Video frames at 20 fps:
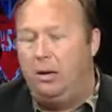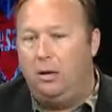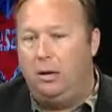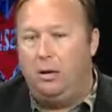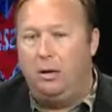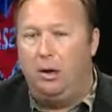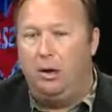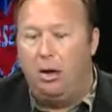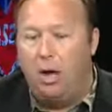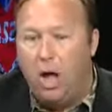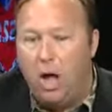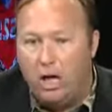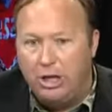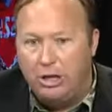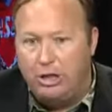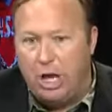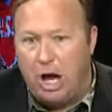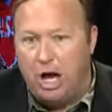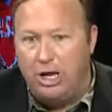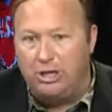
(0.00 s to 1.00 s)
you know,
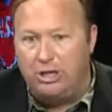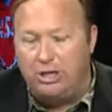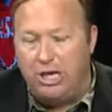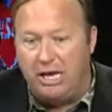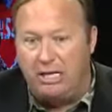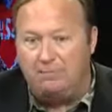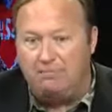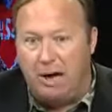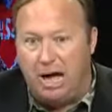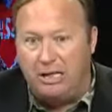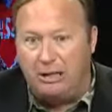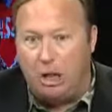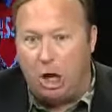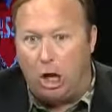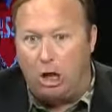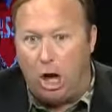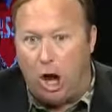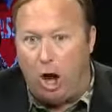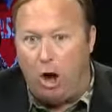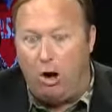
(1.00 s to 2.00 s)
just 6 months
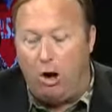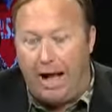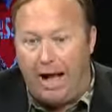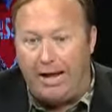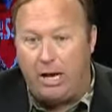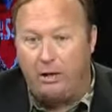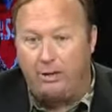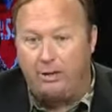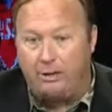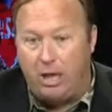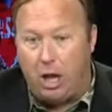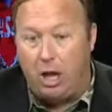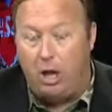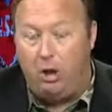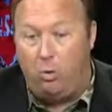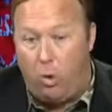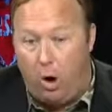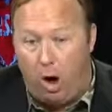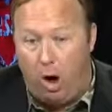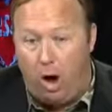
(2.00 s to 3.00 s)
ago, I could
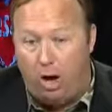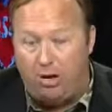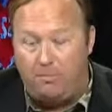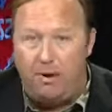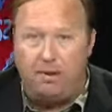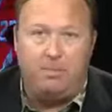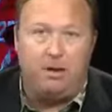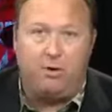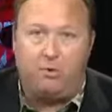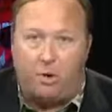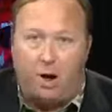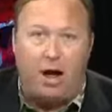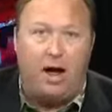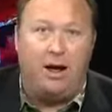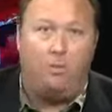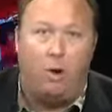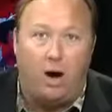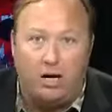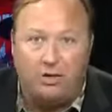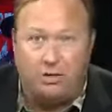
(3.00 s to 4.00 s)
still walk. It made me
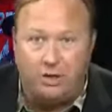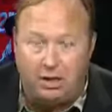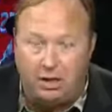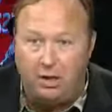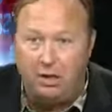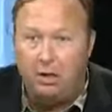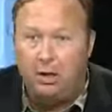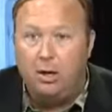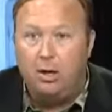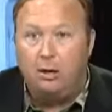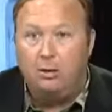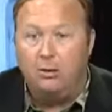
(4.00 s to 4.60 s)
cry watching it.